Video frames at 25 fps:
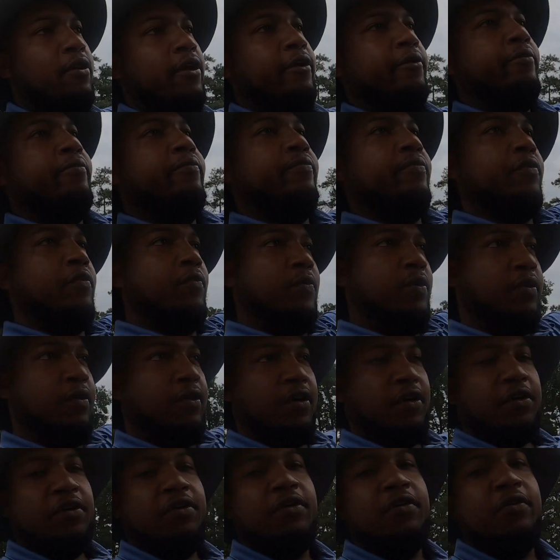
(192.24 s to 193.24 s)
Oh, you
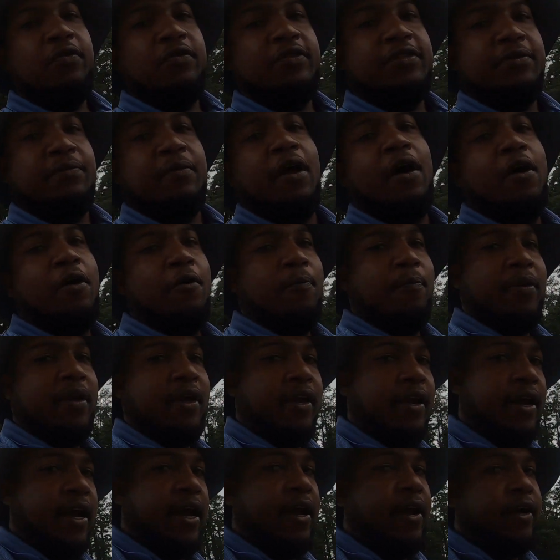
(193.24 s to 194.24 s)
know you're using all ping